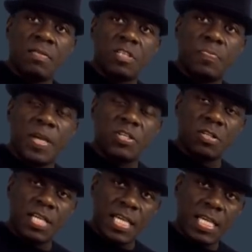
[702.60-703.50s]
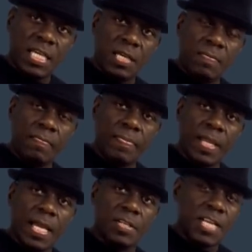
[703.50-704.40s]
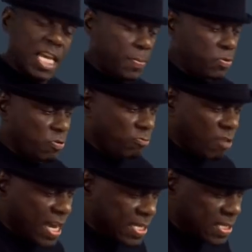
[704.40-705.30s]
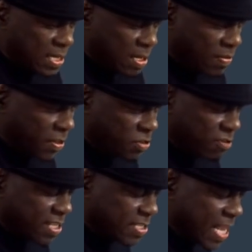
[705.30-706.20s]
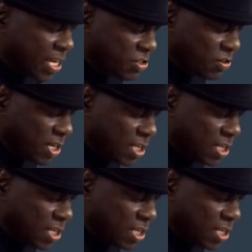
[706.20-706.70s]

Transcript: the special key and is able to write this transaction